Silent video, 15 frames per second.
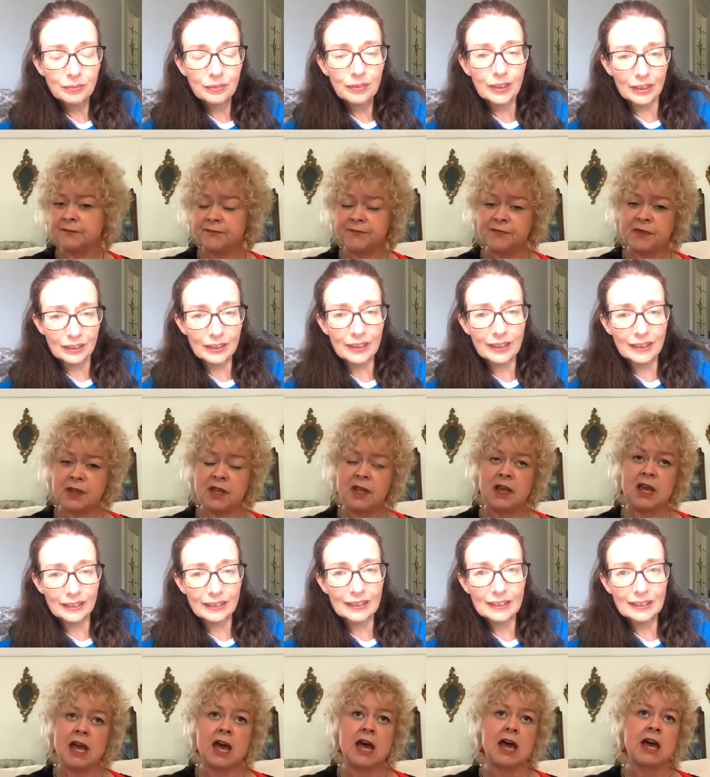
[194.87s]
Speaker 1: Yeah,
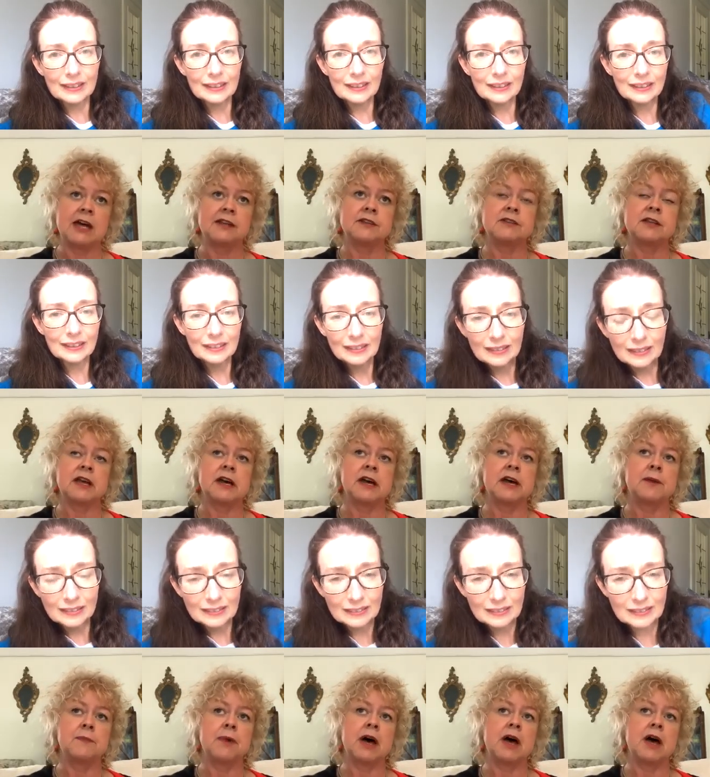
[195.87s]
and um,
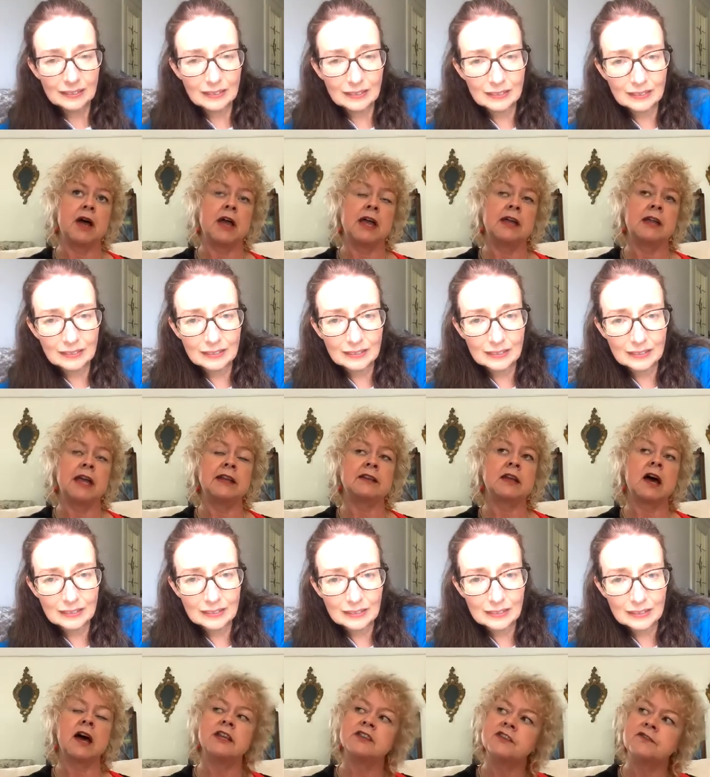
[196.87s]
it, it
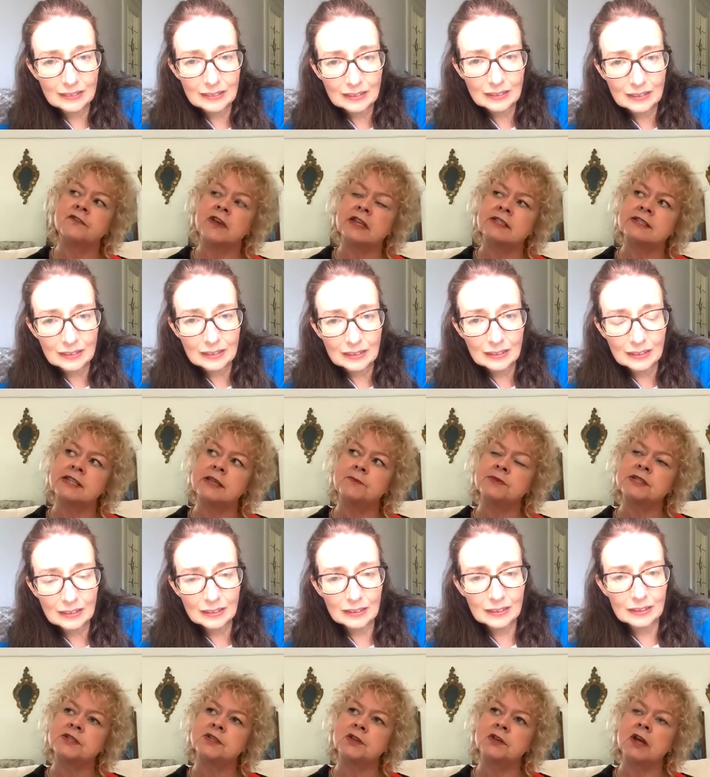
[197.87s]
kind of it seems
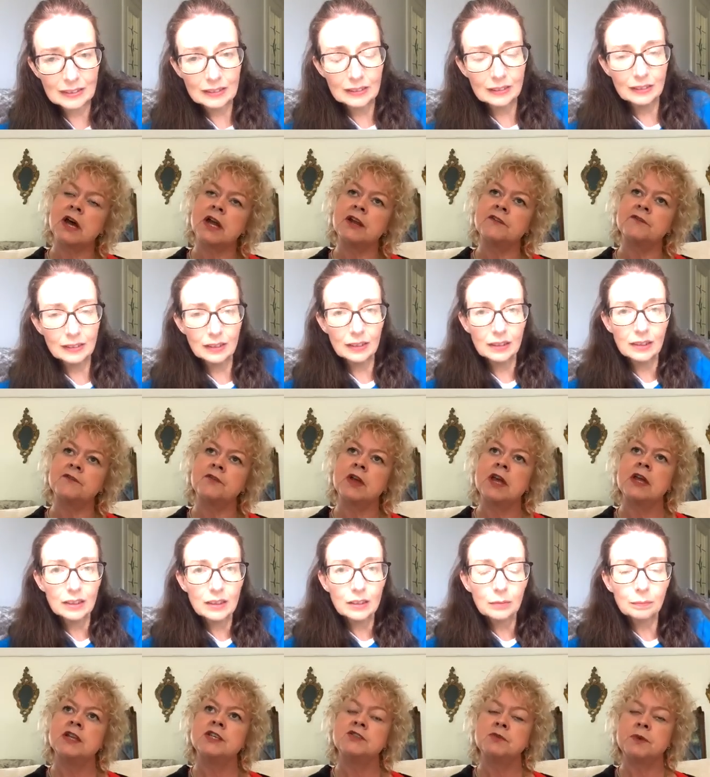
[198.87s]
to kind of
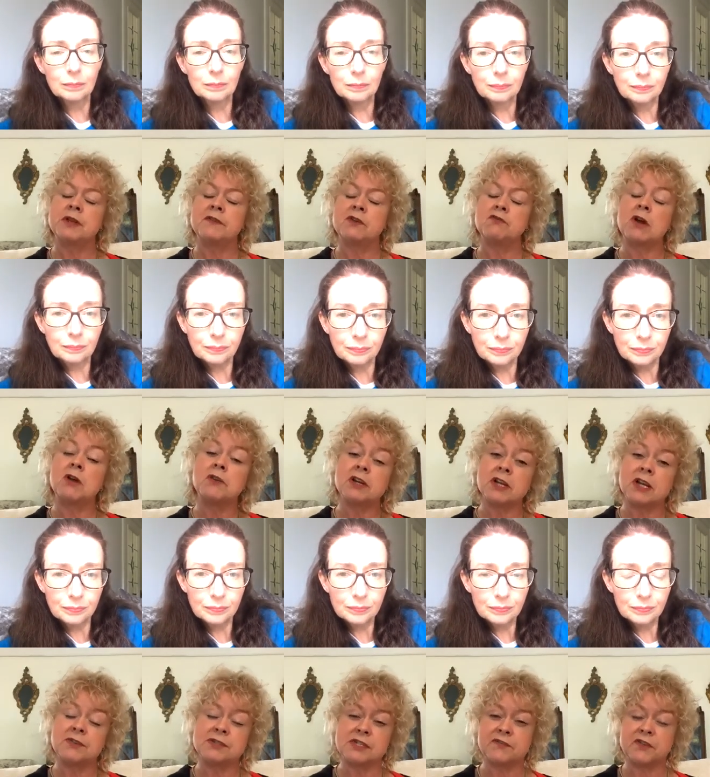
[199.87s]
do a bit of a roller
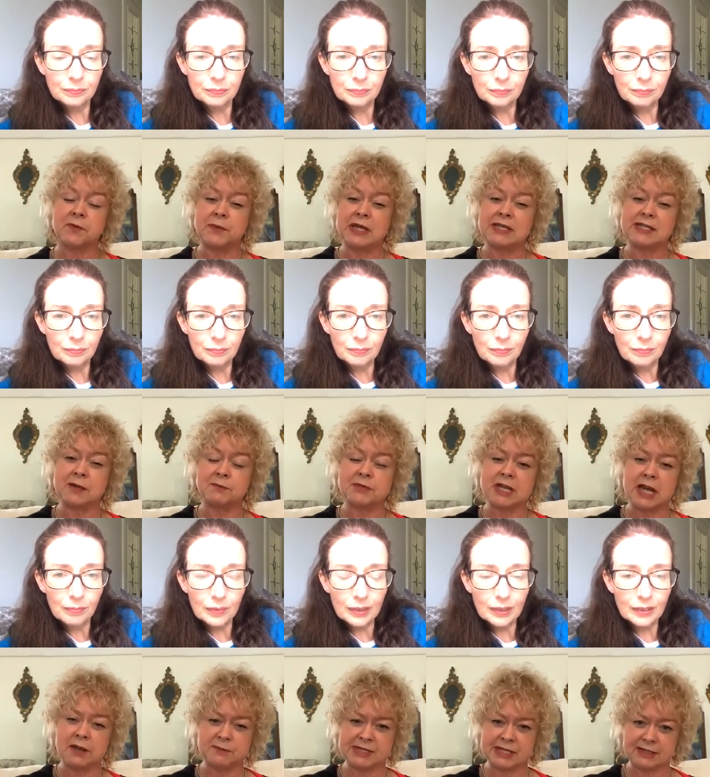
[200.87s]
coaster for me.
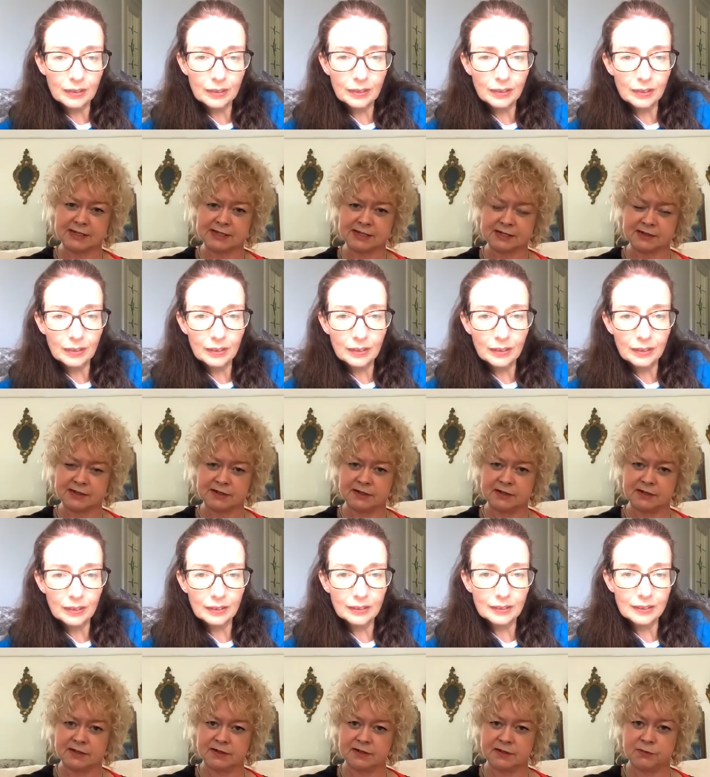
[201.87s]
Sometimes it's
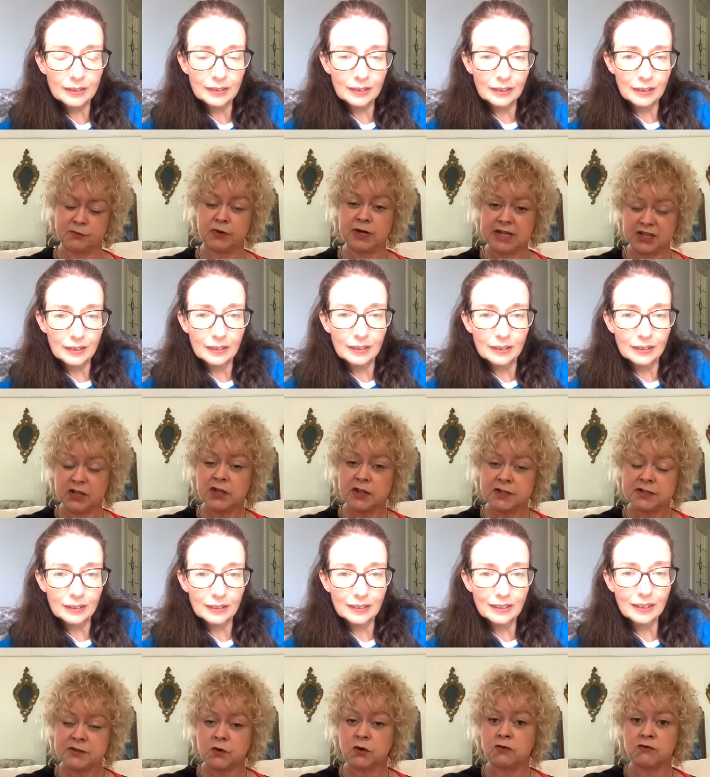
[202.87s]
pretty good
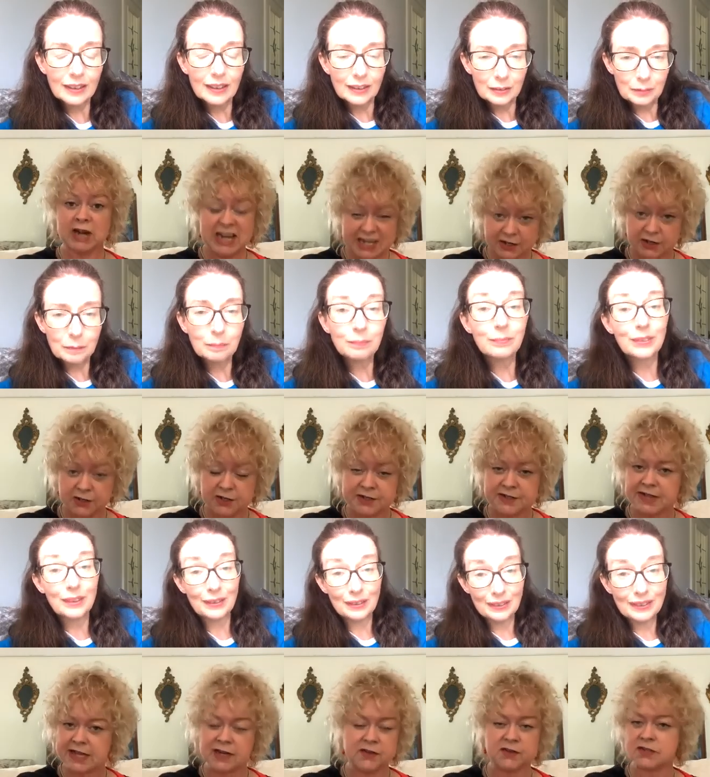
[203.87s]
or really good and then
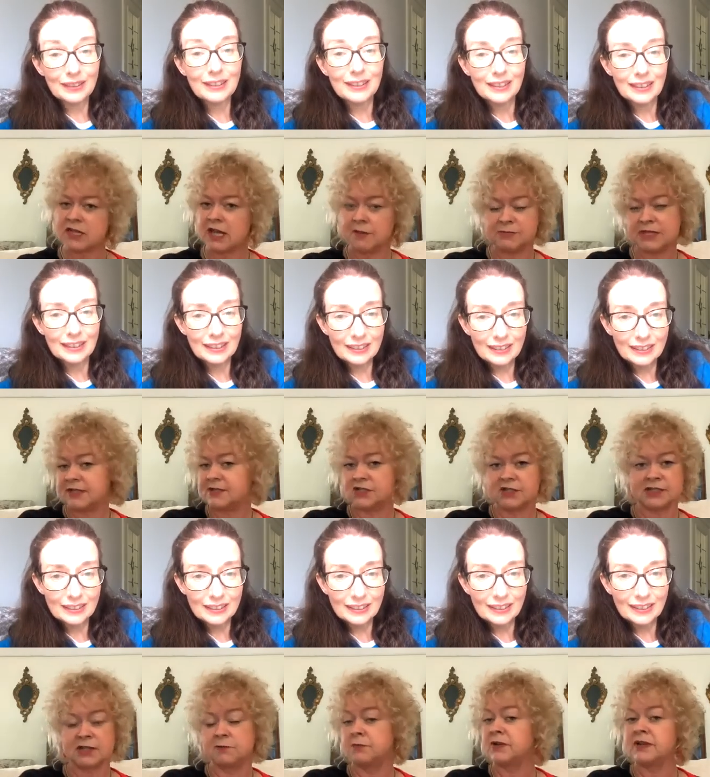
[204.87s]
other times it's just
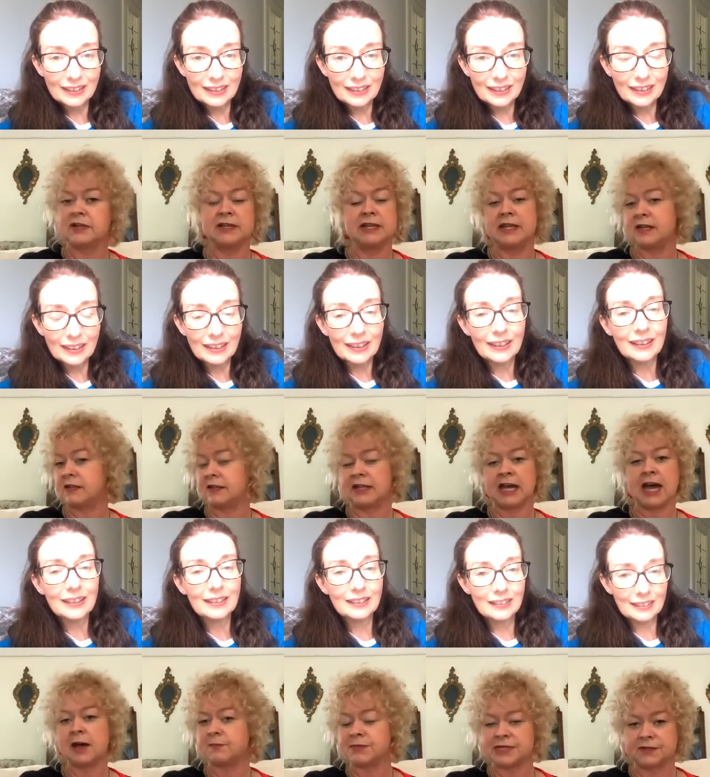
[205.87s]
completely
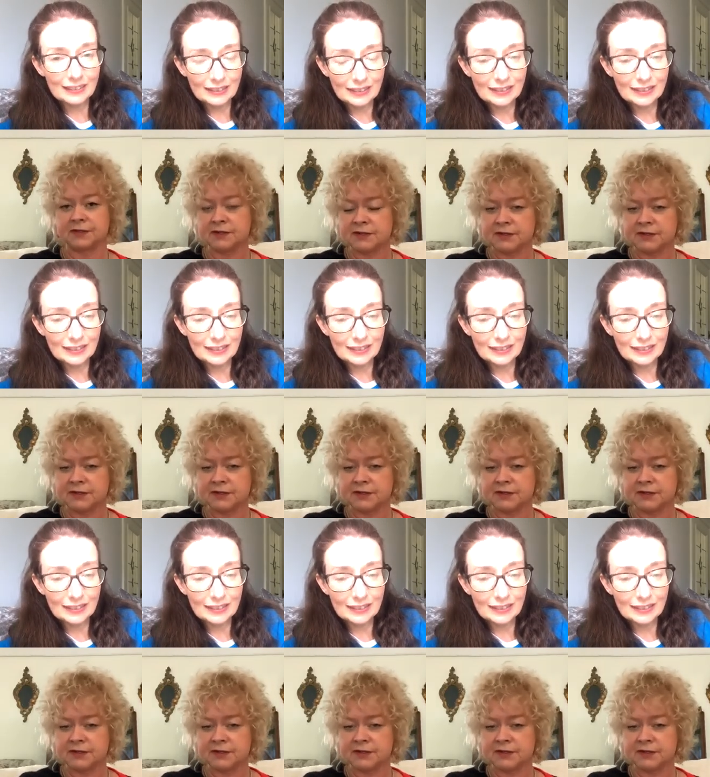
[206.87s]
absent